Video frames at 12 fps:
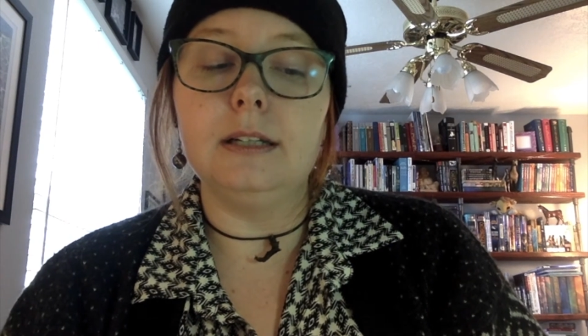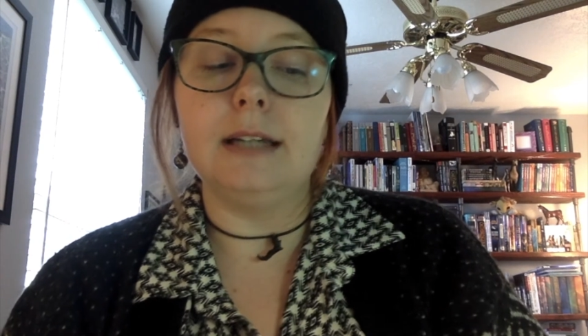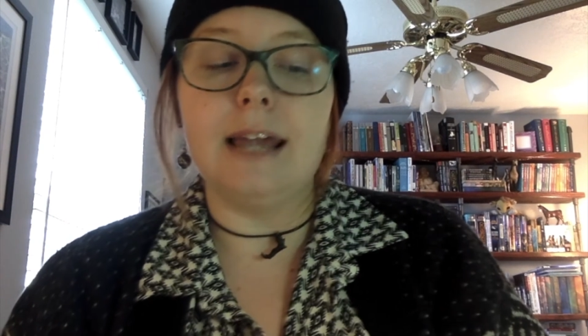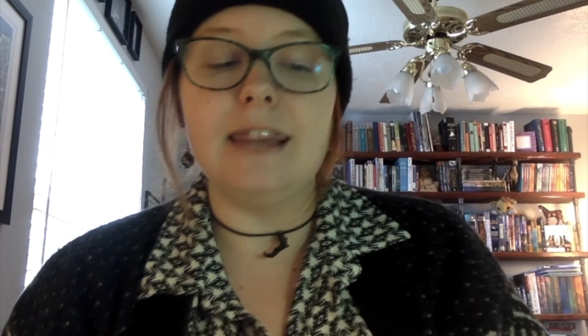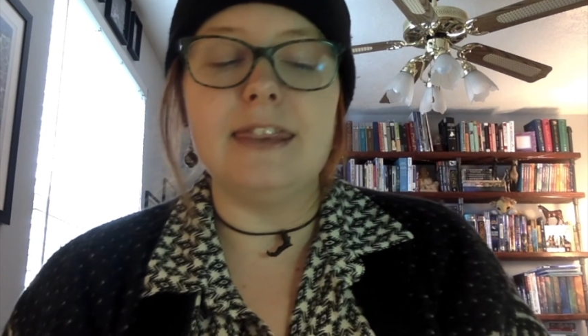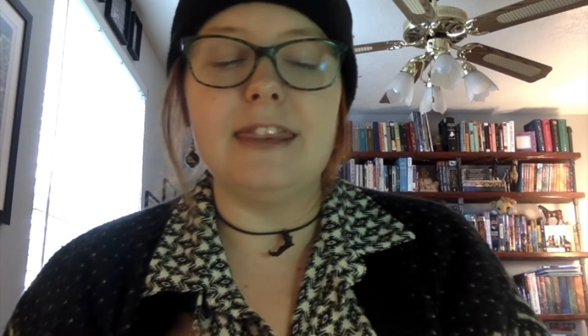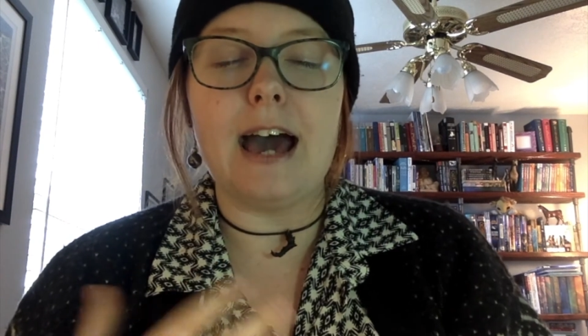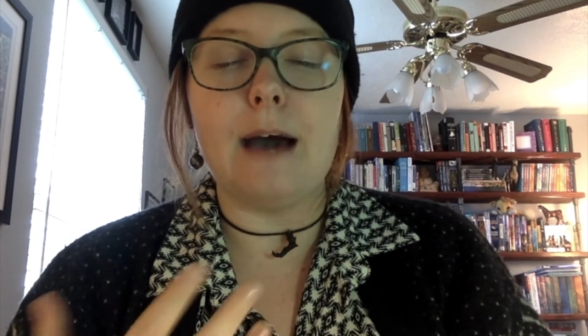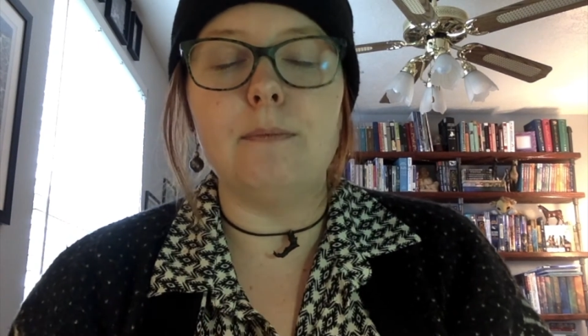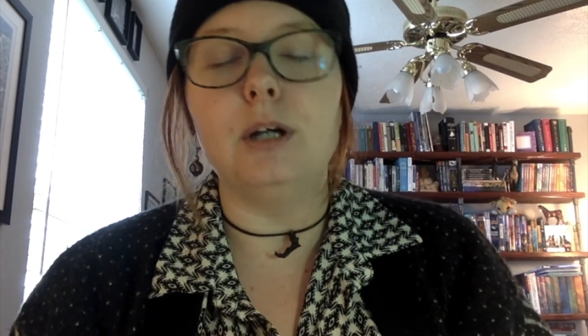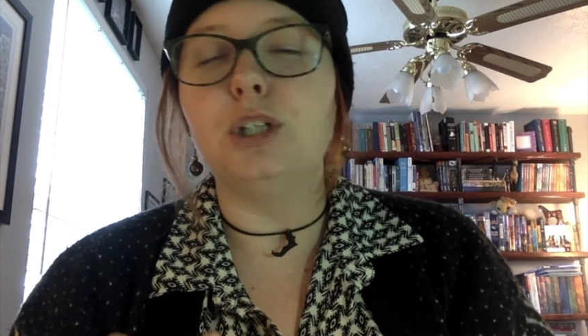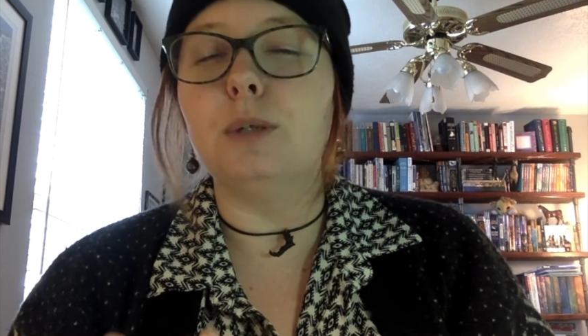get
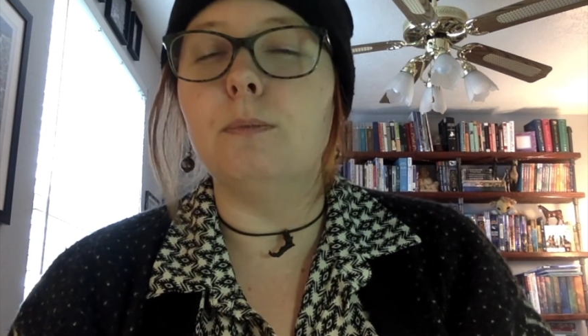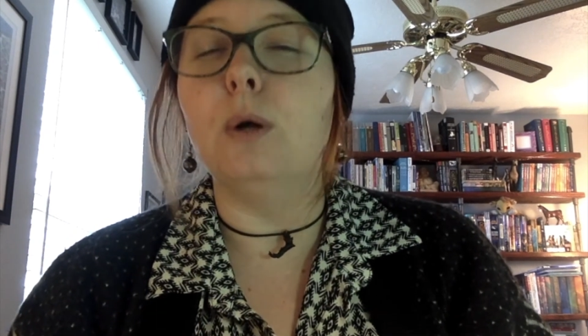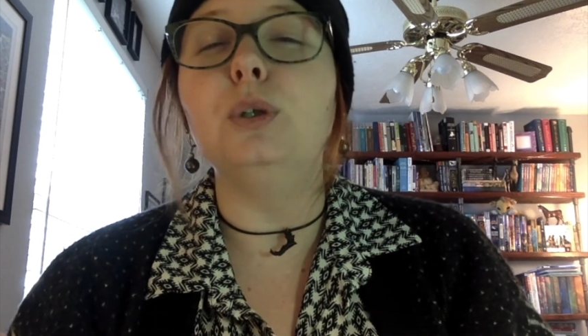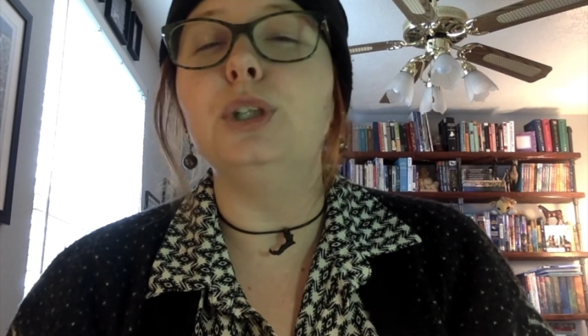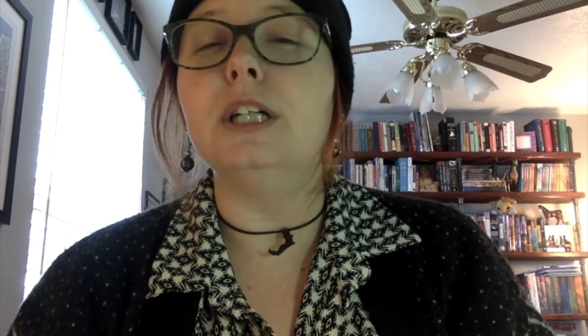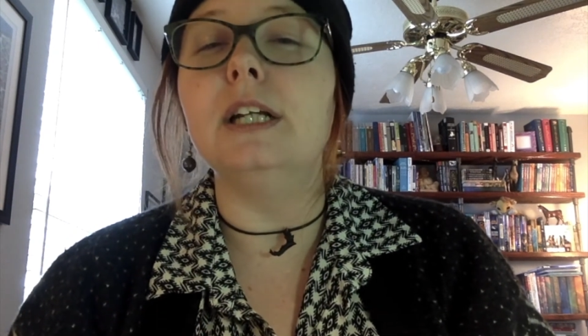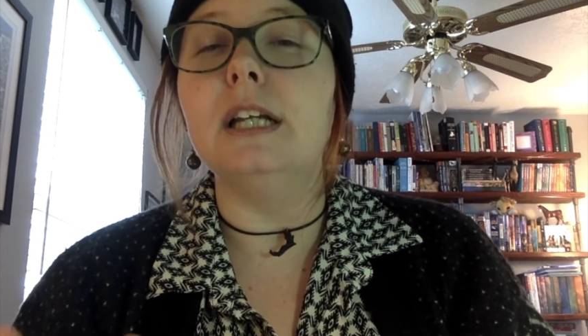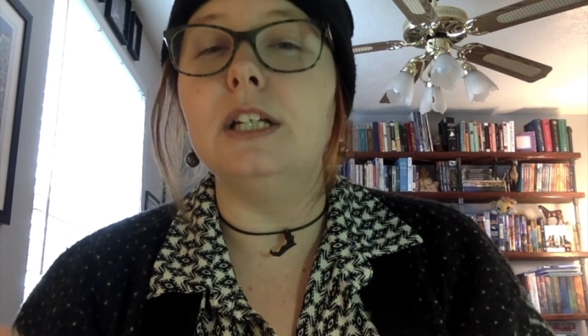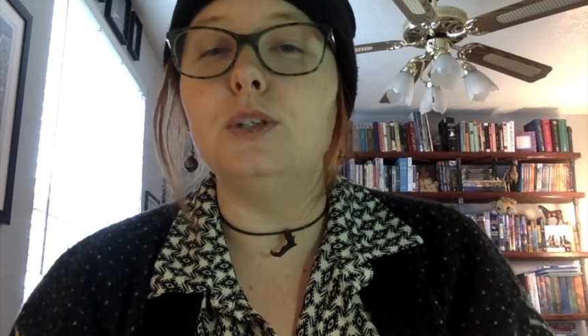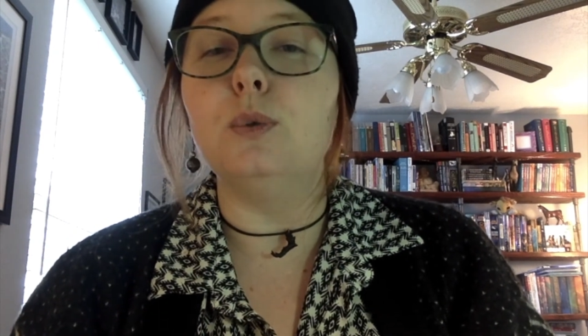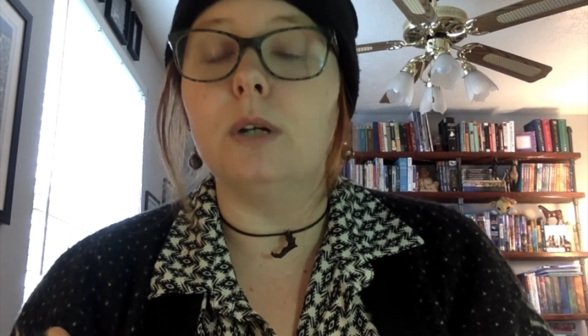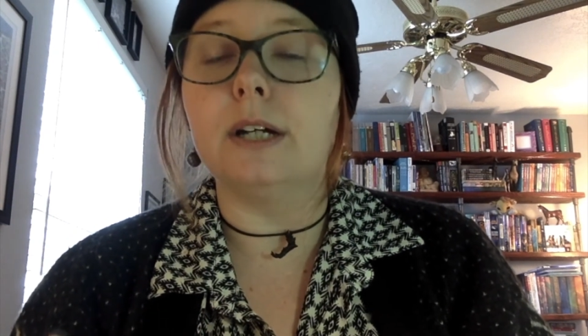that much emotion
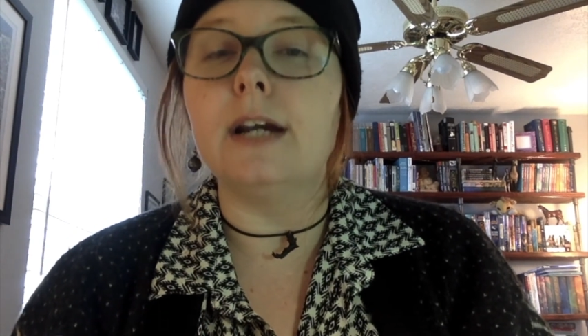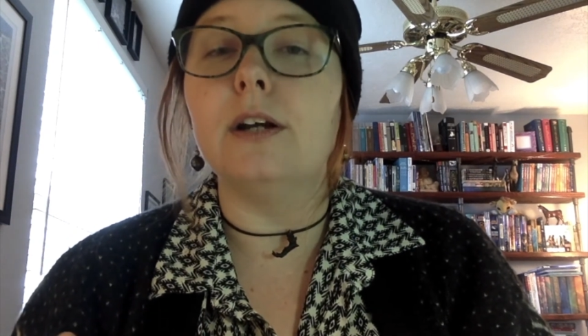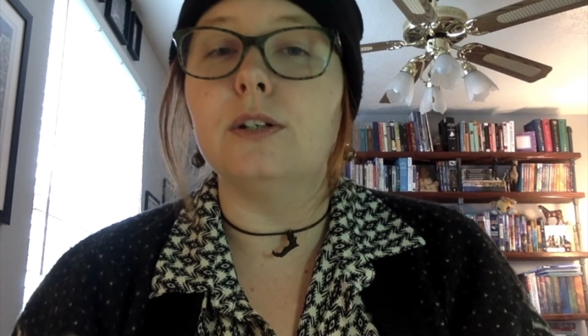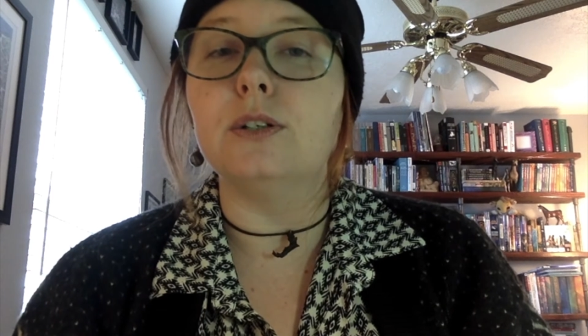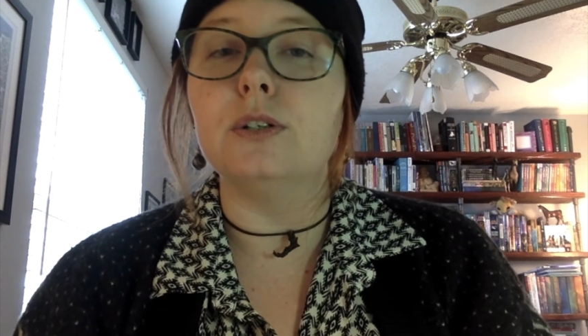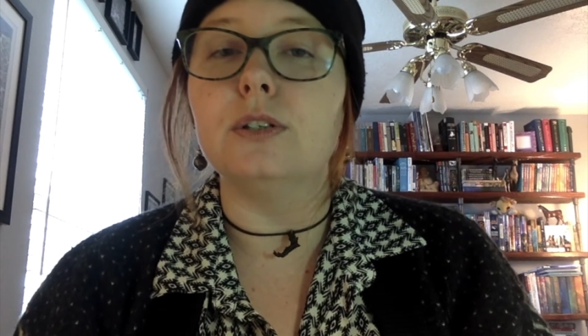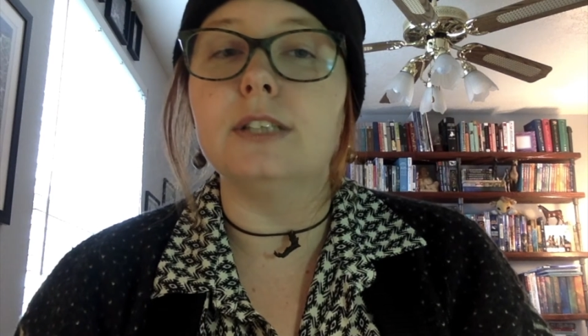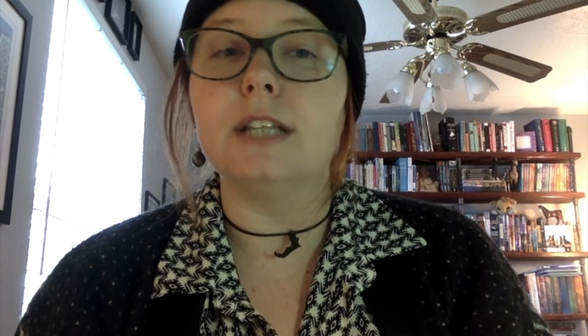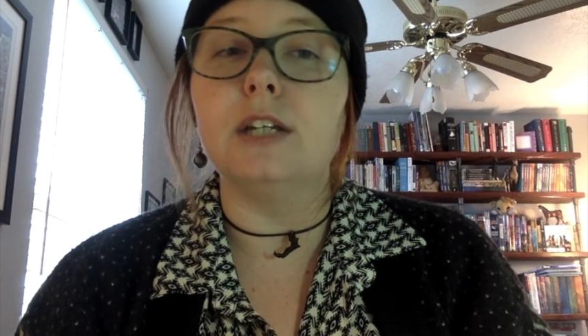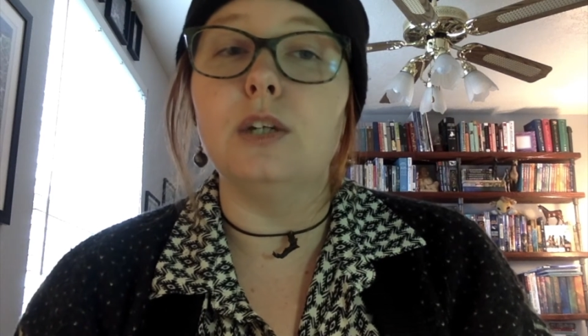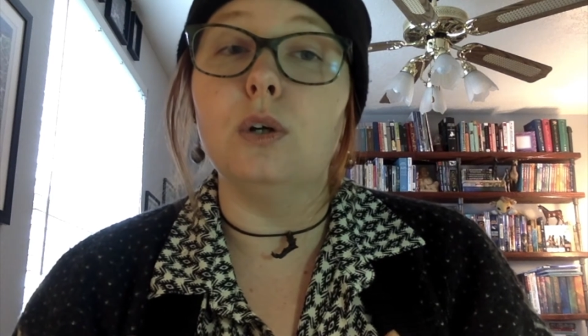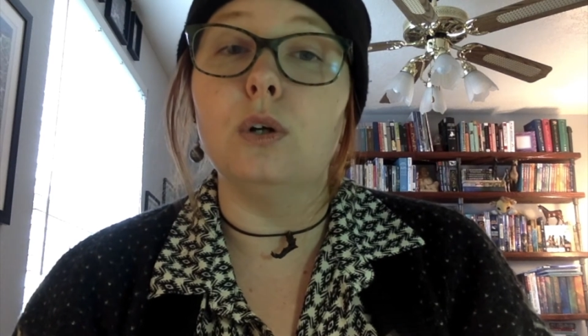into her characters
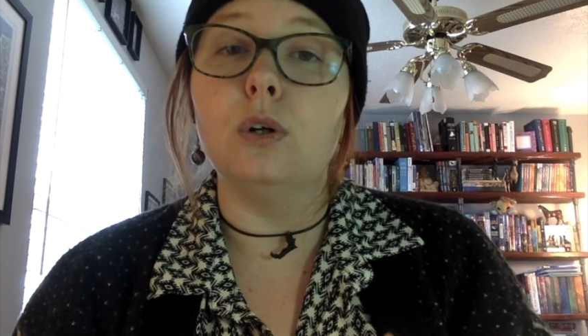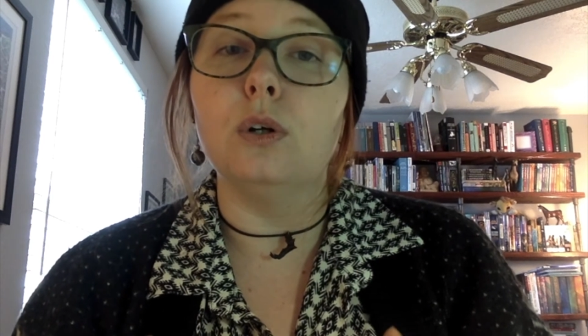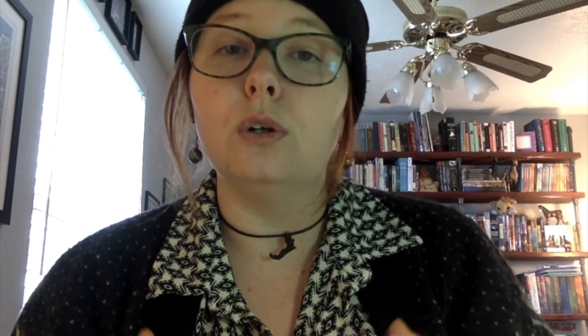that you're